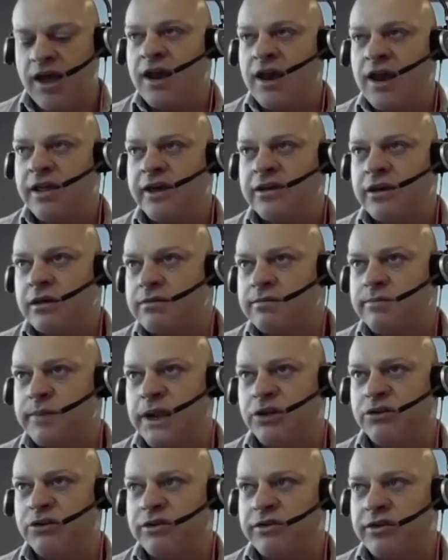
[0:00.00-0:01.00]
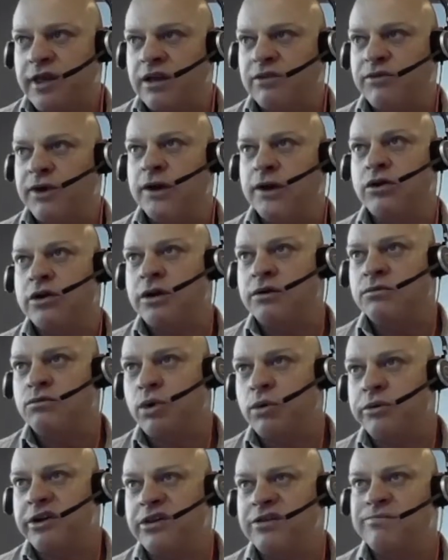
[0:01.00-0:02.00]
And that gets a bit interesting if we look at
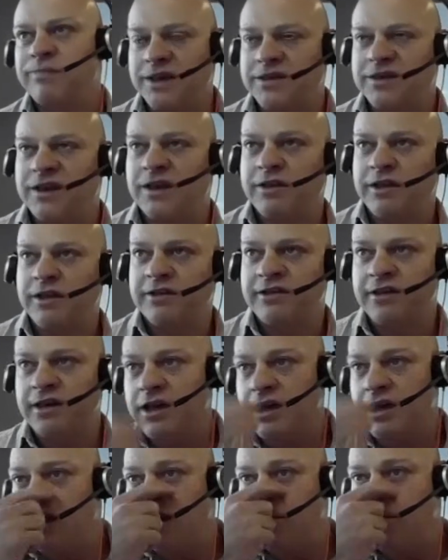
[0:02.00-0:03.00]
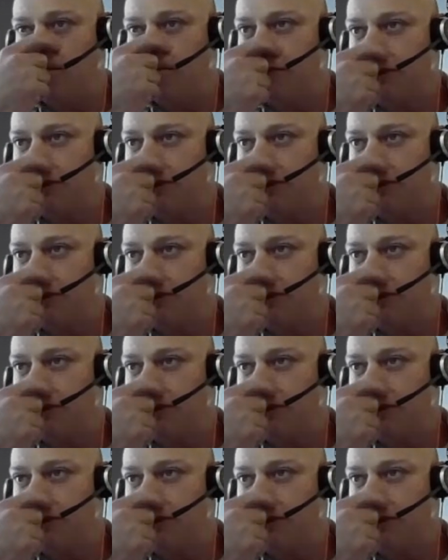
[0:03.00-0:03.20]
what we're expecting this year,